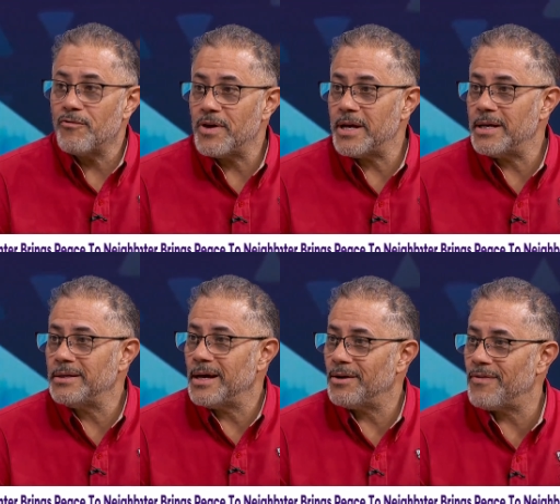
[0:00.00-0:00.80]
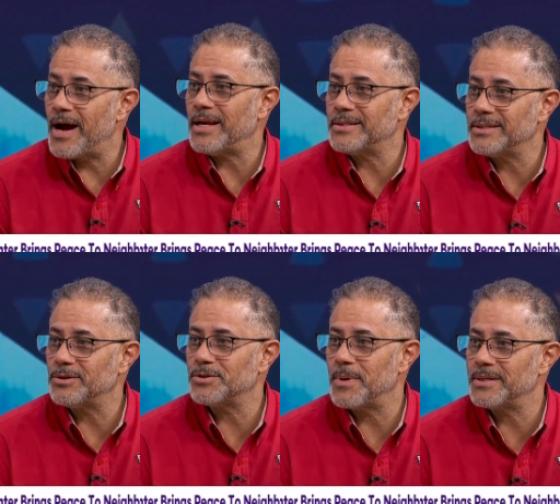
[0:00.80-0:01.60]
preventing uh, violence in
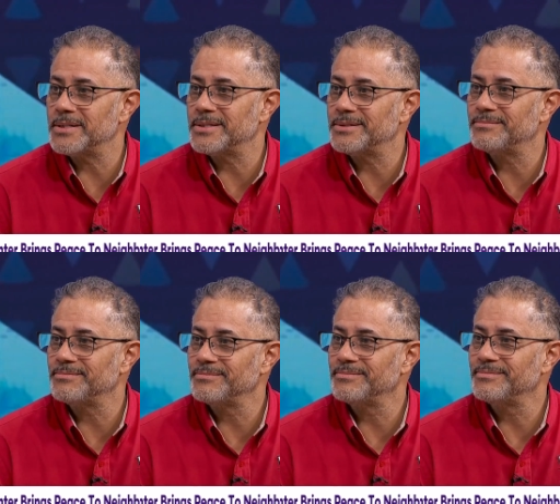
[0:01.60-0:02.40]
those places. Incredible. So you have